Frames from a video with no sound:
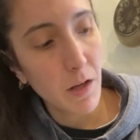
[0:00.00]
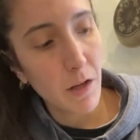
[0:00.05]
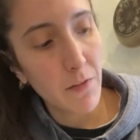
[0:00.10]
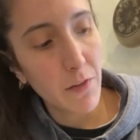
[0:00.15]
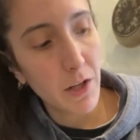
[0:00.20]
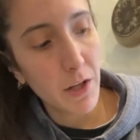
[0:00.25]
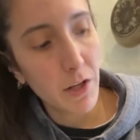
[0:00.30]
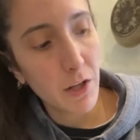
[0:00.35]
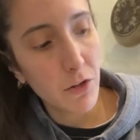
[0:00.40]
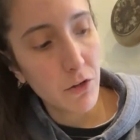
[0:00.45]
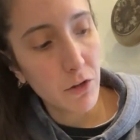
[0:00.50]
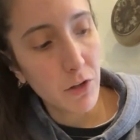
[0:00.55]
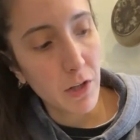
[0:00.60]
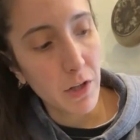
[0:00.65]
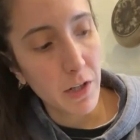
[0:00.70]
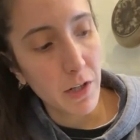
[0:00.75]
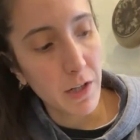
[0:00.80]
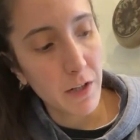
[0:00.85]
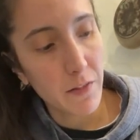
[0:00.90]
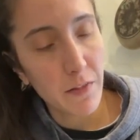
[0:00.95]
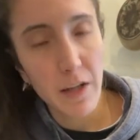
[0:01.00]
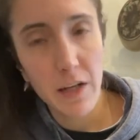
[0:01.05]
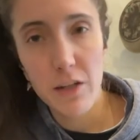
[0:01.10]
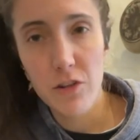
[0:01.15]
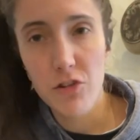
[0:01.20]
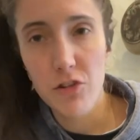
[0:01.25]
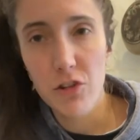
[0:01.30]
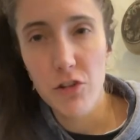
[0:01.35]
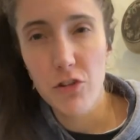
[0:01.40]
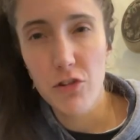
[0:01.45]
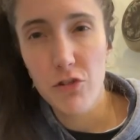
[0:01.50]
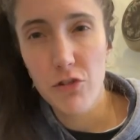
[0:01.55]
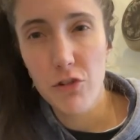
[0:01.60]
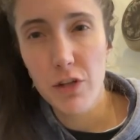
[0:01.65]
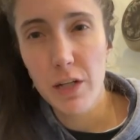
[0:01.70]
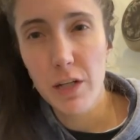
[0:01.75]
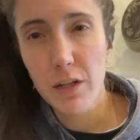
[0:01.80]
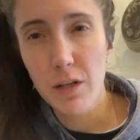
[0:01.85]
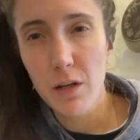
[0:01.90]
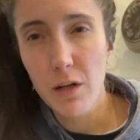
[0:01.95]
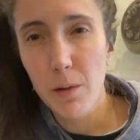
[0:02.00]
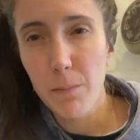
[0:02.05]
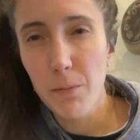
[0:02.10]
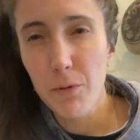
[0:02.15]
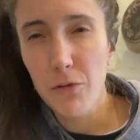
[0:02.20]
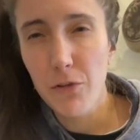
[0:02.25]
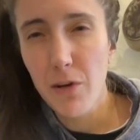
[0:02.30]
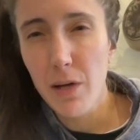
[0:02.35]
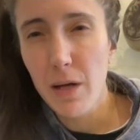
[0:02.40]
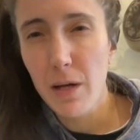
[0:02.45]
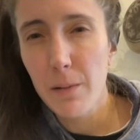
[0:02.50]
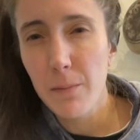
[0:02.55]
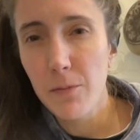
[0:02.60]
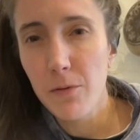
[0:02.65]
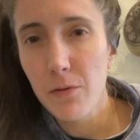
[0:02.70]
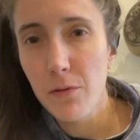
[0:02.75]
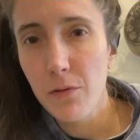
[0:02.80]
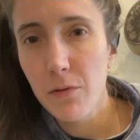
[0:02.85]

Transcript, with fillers: and then you're gonna hit that G string a couple times,